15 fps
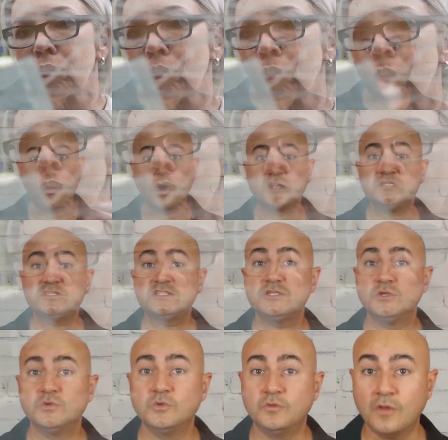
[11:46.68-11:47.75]
Once
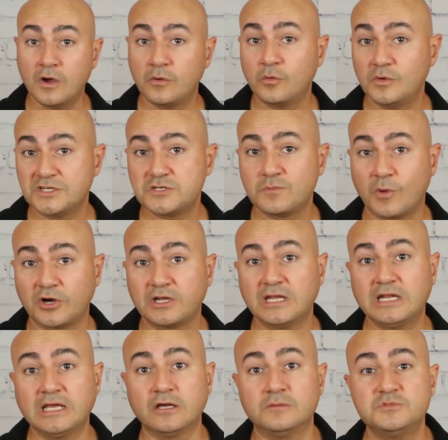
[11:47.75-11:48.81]
you know which
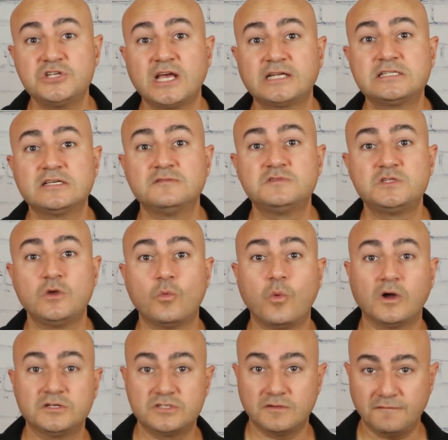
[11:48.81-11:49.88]
marketing objectives you
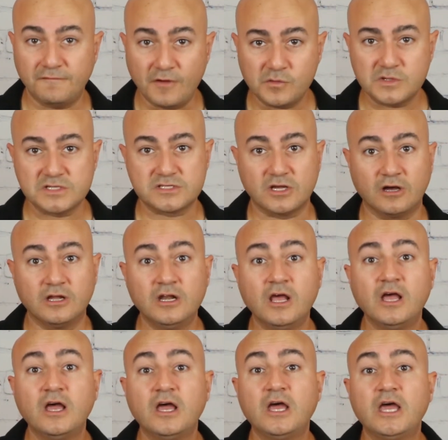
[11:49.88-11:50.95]
want to focus on,
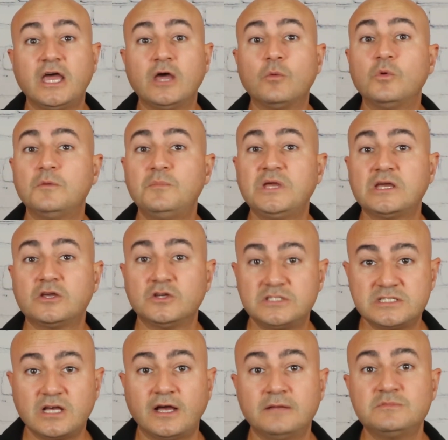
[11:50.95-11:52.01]
it would be a good
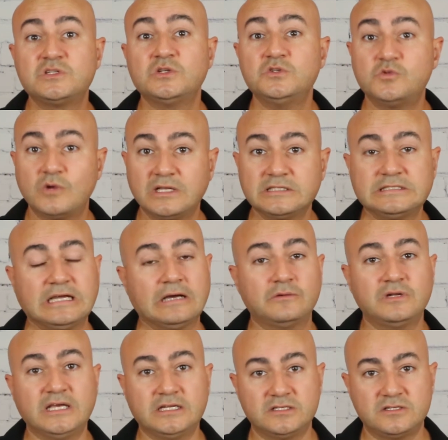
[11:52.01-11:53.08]
time to drill
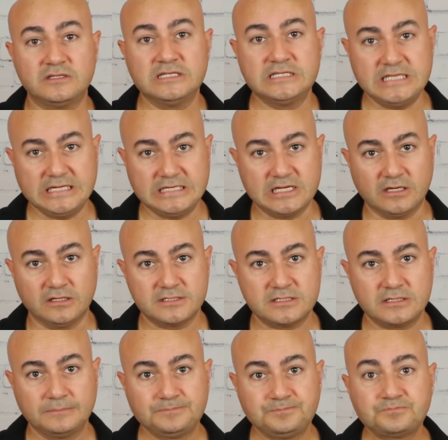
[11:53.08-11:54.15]
down into the details.
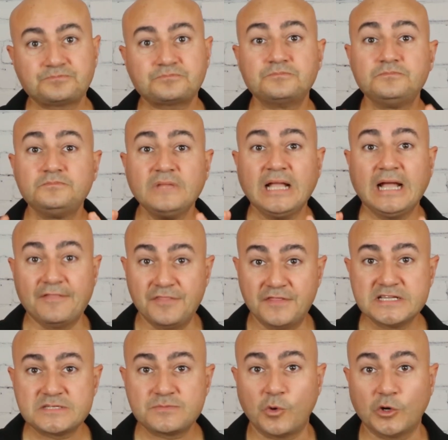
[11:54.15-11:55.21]
At
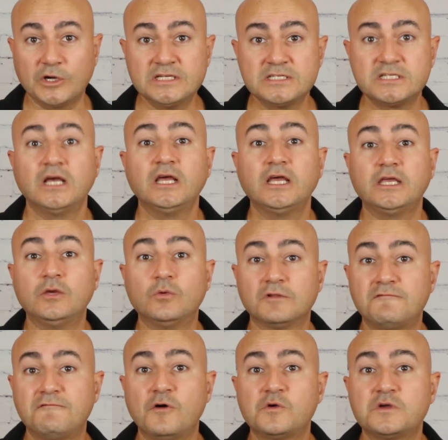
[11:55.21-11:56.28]
this point, you will
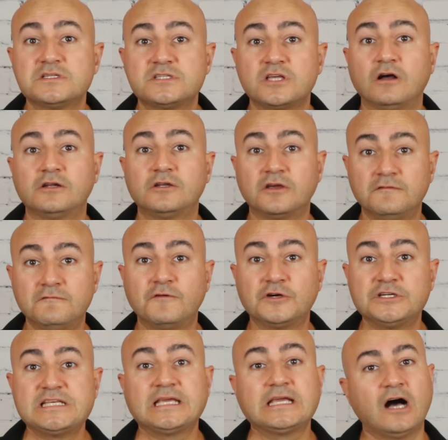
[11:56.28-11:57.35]
focus on
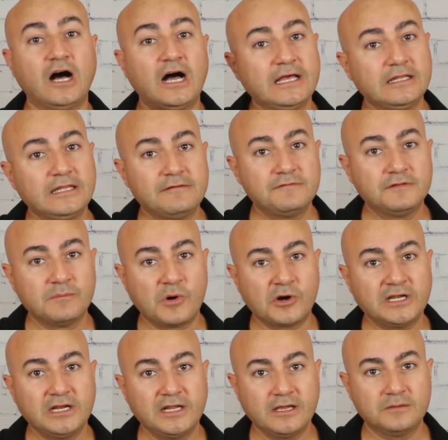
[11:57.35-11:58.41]
converting high-level
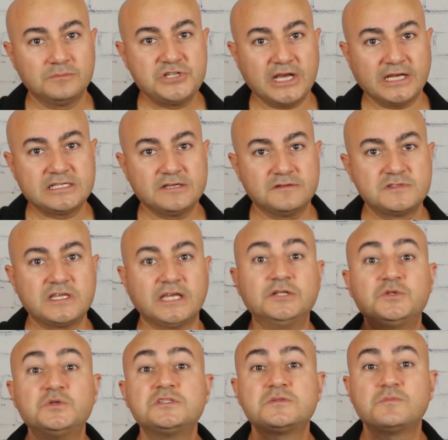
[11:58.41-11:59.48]
marketing objectives
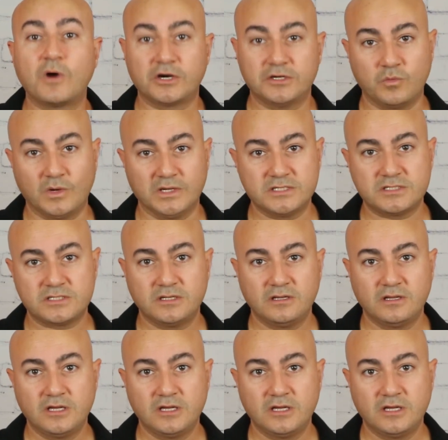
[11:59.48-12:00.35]
into smart ones.